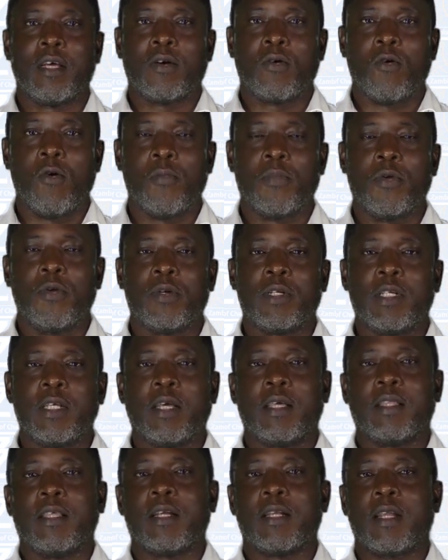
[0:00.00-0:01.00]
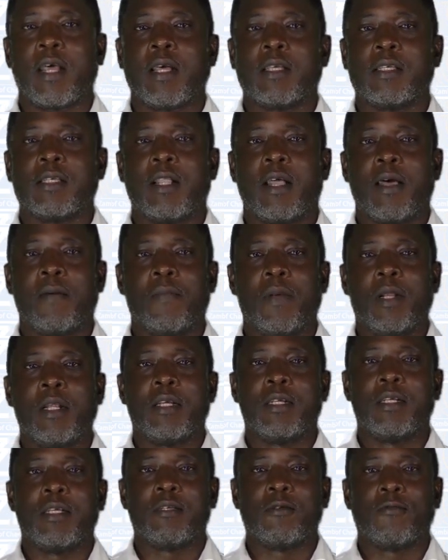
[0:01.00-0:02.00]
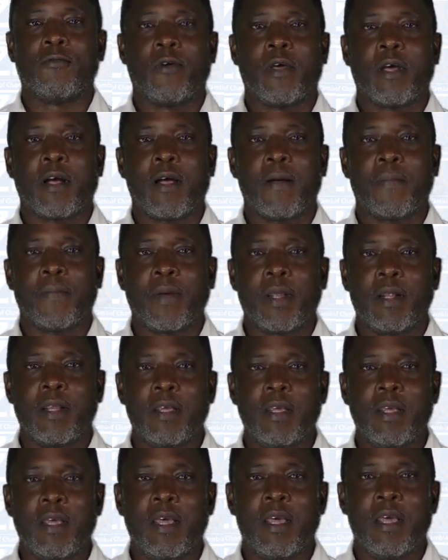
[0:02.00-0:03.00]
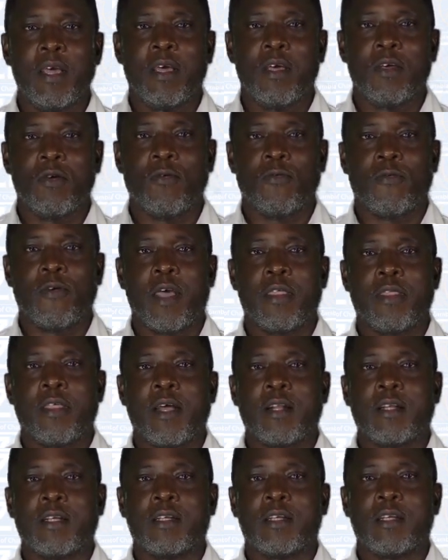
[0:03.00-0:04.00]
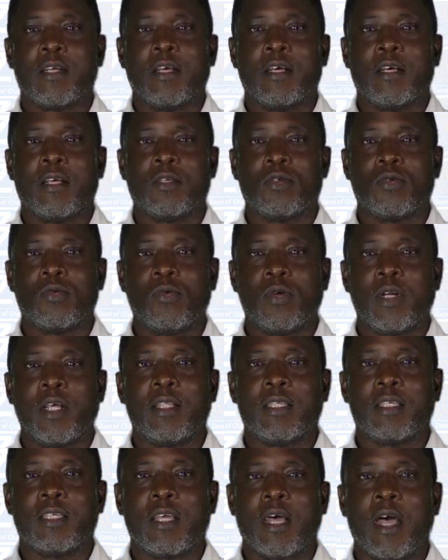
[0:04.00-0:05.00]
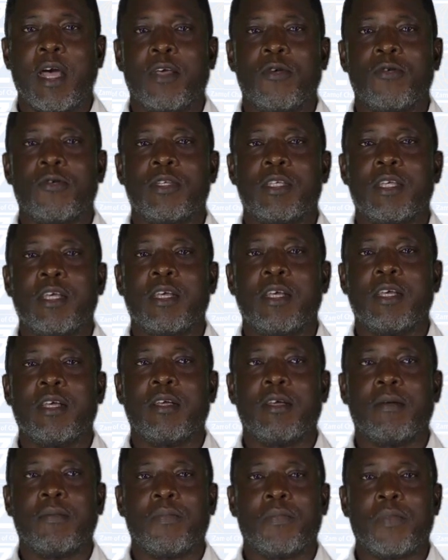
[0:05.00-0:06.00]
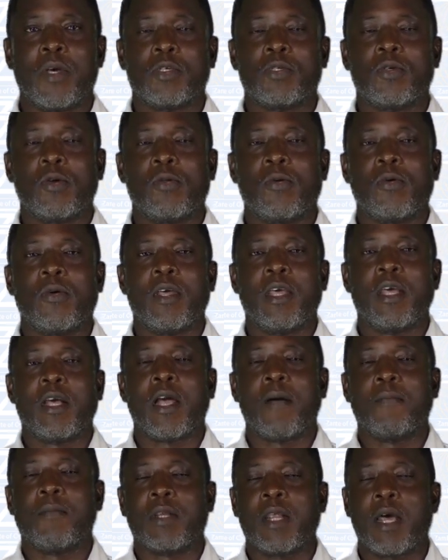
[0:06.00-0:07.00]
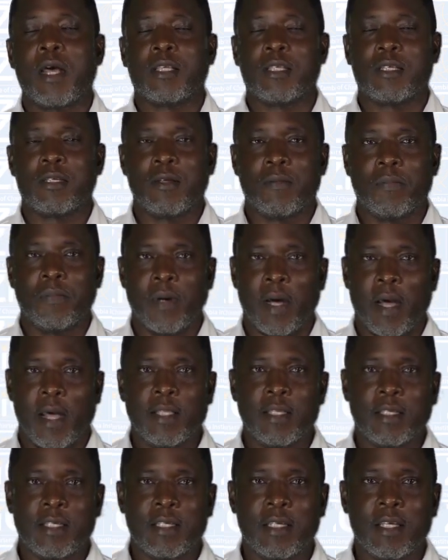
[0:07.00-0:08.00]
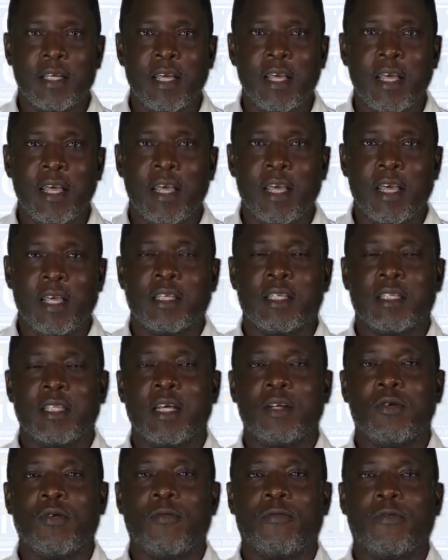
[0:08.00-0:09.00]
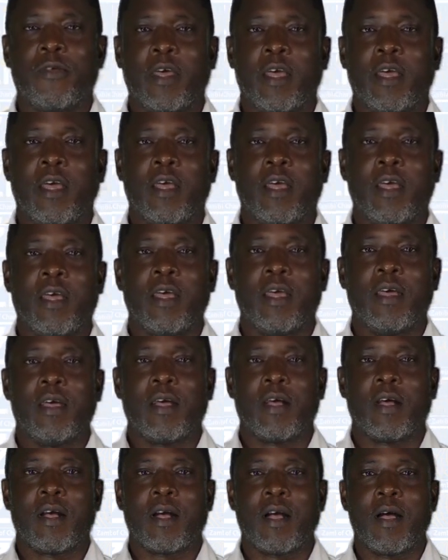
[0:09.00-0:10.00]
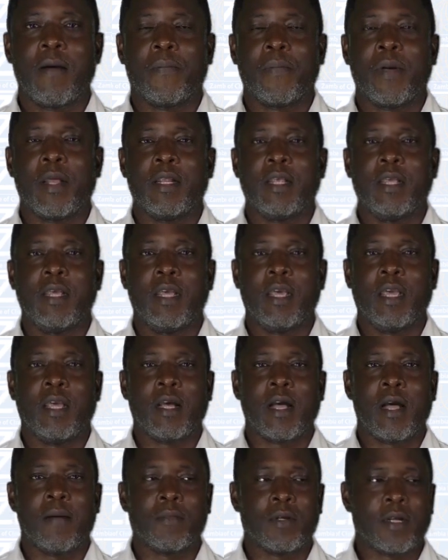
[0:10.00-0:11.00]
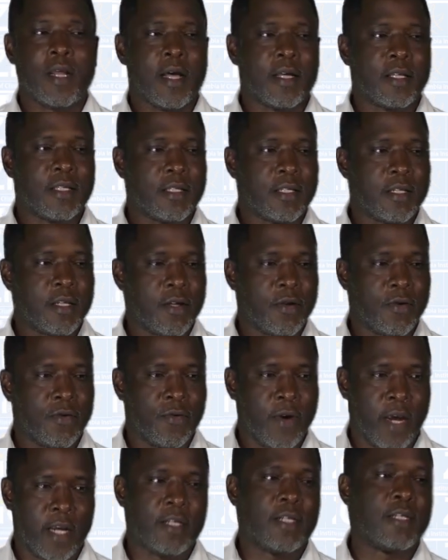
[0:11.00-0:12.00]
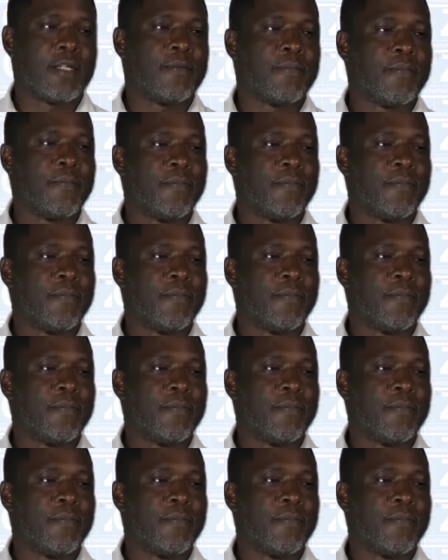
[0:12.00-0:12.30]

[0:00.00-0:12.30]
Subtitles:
computing the tax liabilities for a company, you'll find that students are using personal income tax bands instead of the company income tax rate.